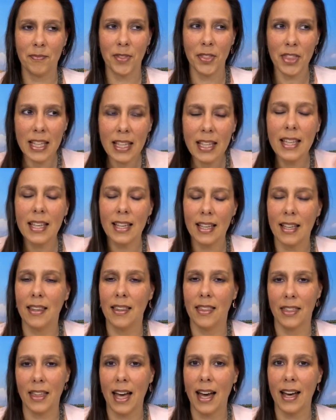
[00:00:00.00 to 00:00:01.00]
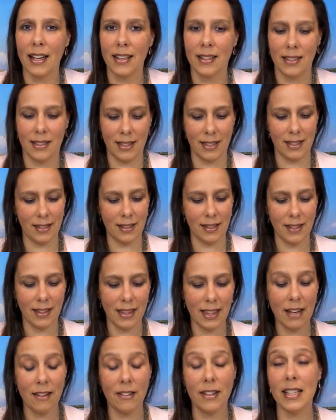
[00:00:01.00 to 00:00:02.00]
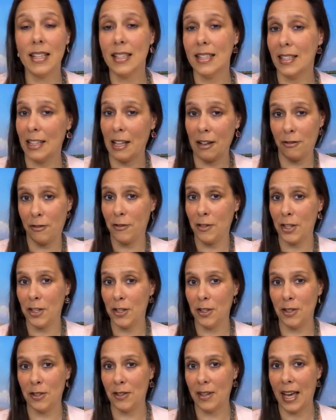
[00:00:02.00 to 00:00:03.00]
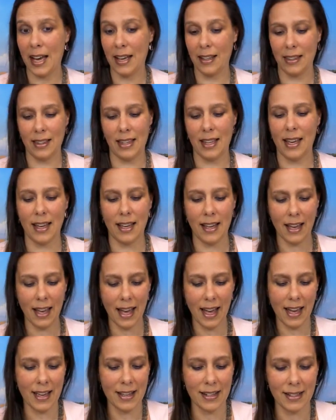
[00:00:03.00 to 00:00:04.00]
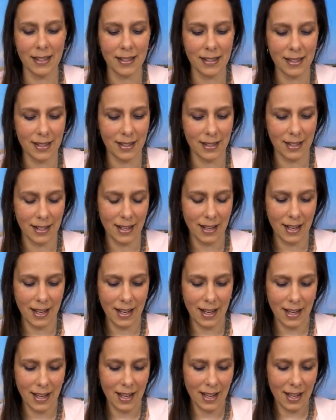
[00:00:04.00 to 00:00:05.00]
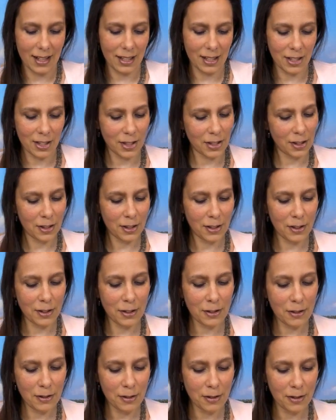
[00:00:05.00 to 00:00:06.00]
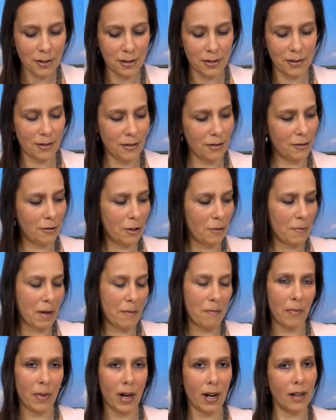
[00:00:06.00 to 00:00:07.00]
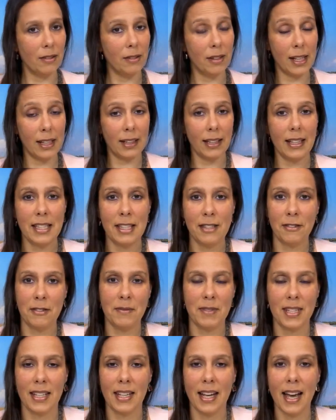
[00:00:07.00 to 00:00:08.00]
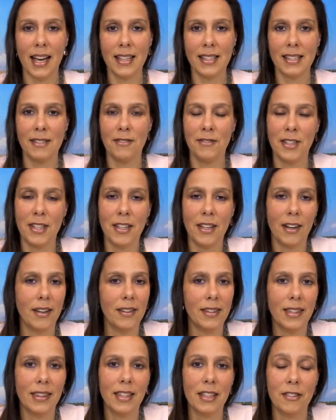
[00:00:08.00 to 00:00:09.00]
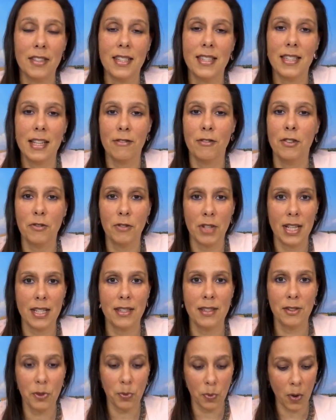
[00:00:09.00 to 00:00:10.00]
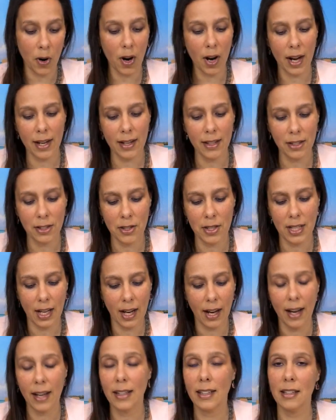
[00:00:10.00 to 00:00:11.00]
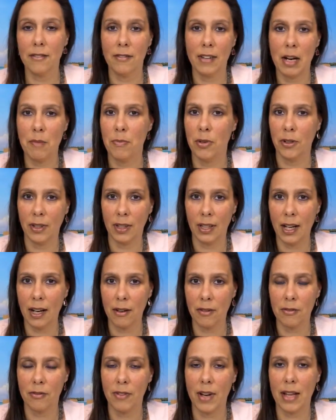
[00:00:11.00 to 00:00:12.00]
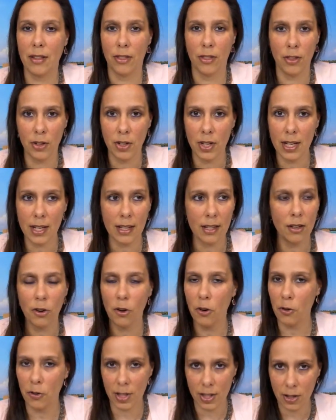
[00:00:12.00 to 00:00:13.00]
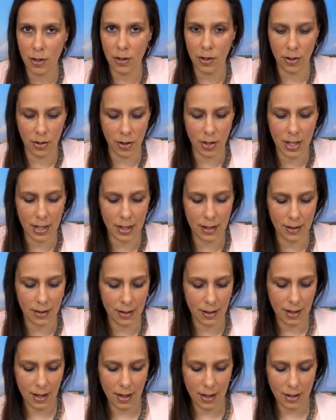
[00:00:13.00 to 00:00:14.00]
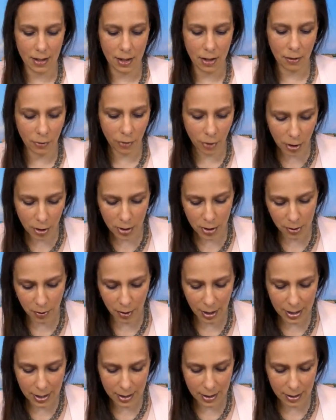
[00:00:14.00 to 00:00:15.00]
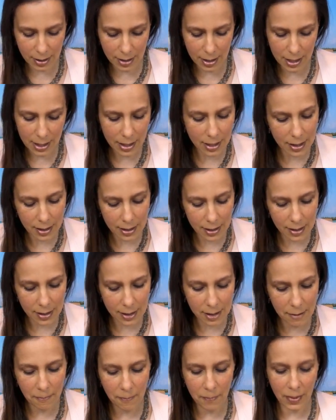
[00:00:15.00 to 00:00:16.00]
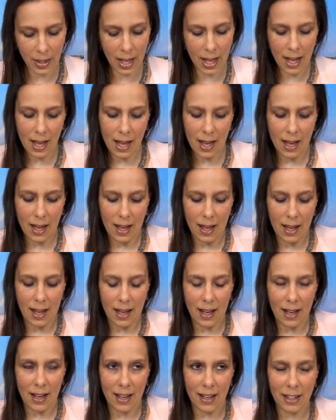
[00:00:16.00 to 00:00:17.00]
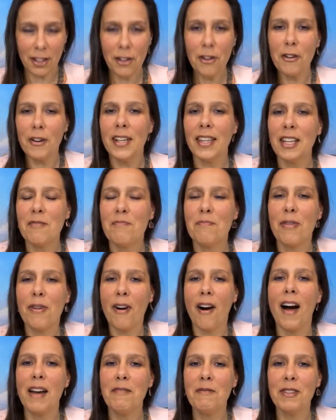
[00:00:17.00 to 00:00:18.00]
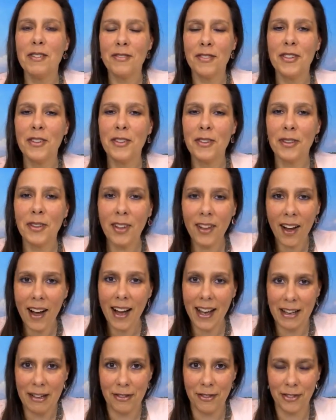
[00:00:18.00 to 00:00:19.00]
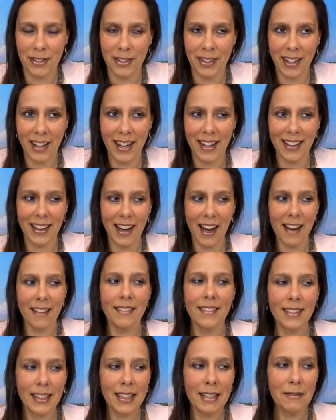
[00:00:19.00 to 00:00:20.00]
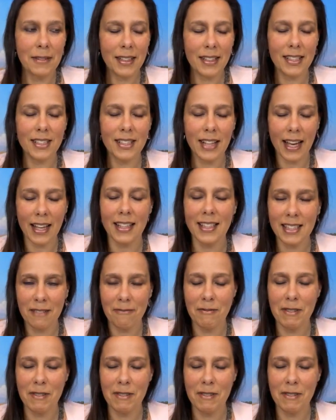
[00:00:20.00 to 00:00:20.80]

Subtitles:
Thinking that there is love for you out there, and to remember, at least from today's video, that there are 7 reasons why you can't give up on love at 30 or in your 30s. So the first reason is you're in the prime of your life. Like, I really want to shake some